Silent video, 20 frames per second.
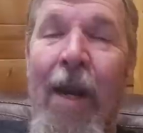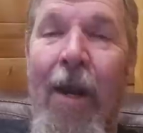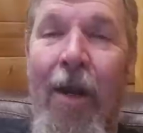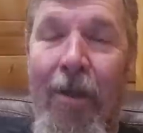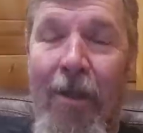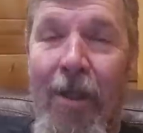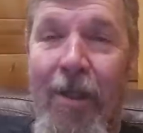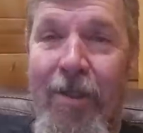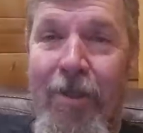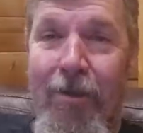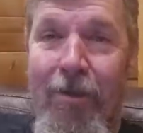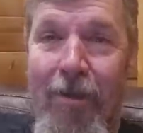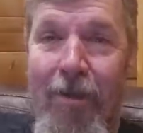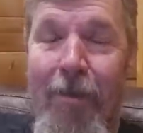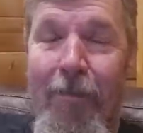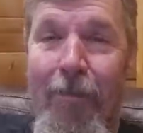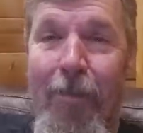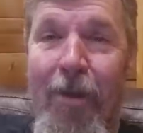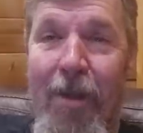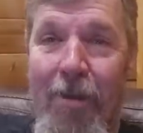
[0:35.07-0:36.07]
Unless you're a
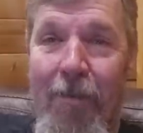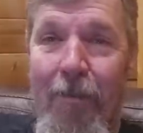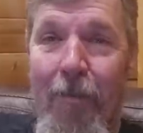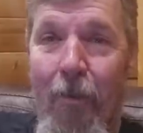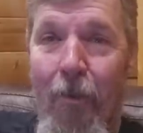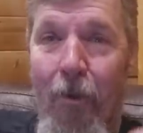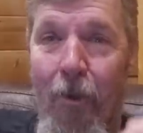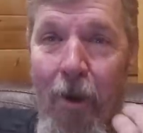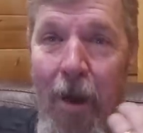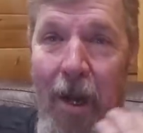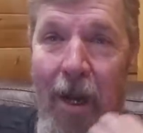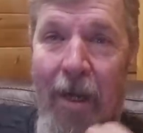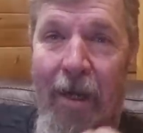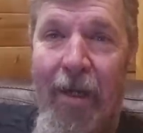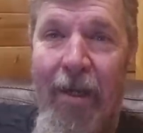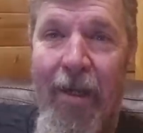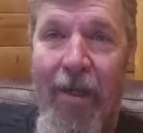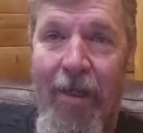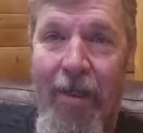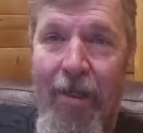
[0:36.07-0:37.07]
complete
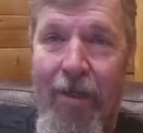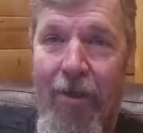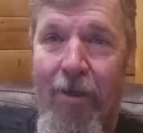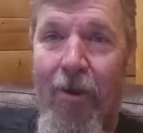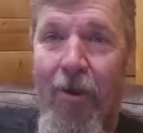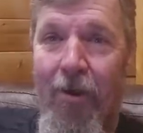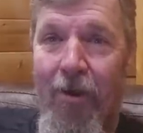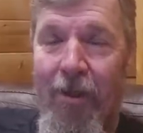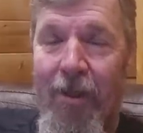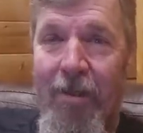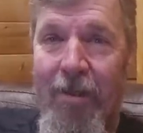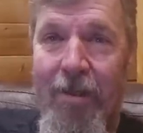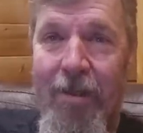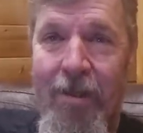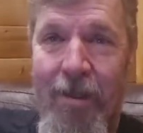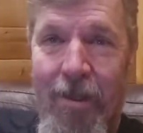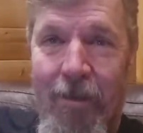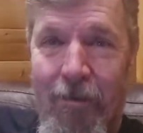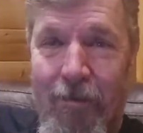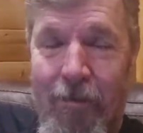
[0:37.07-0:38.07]
moron, you'd call this,
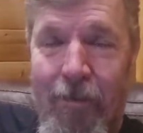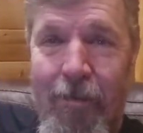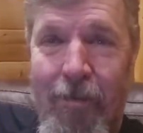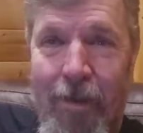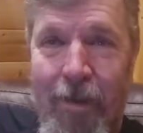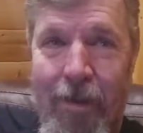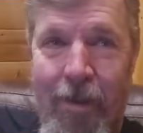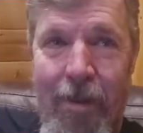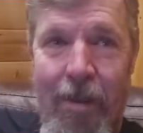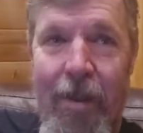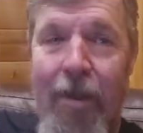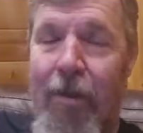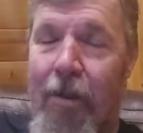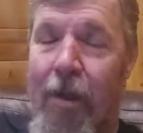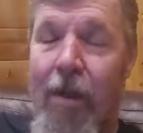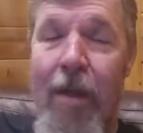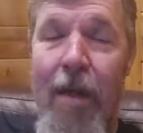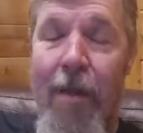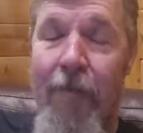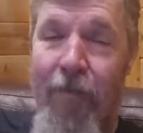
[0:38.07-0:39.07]
you know,
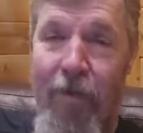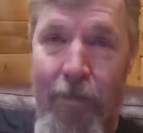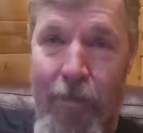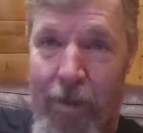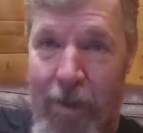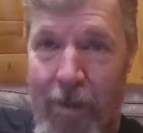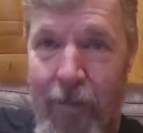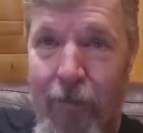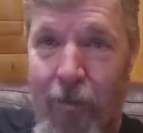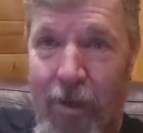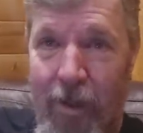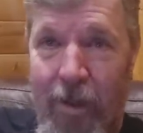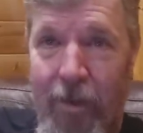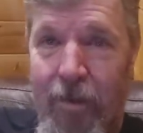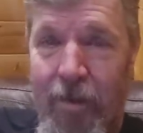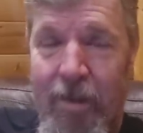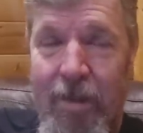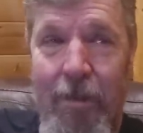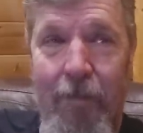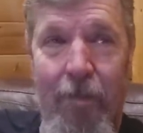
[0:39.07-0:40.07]
inevitably we'll
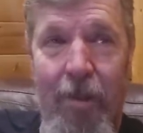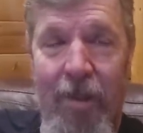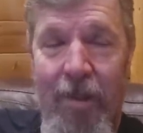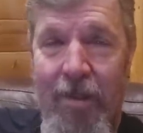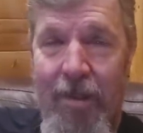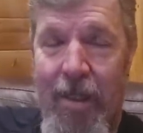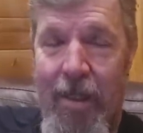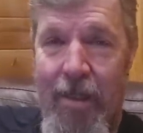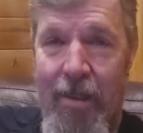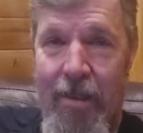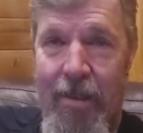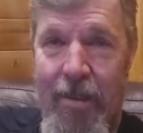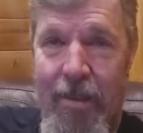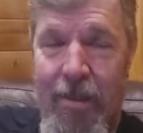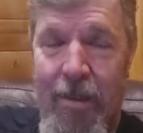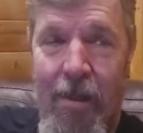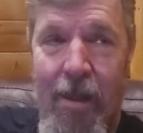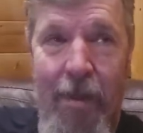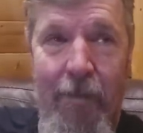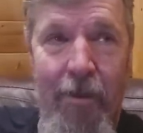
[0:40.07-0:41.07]
hear somebody say this
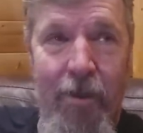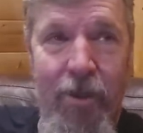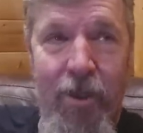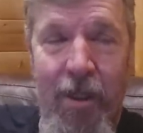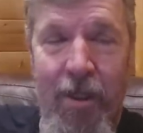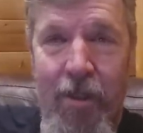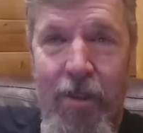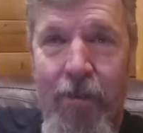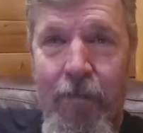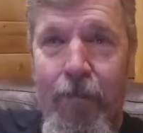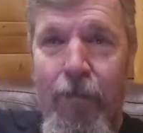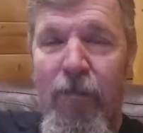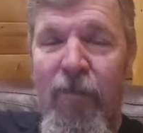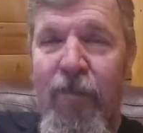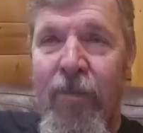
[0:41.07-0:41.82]
is climate change.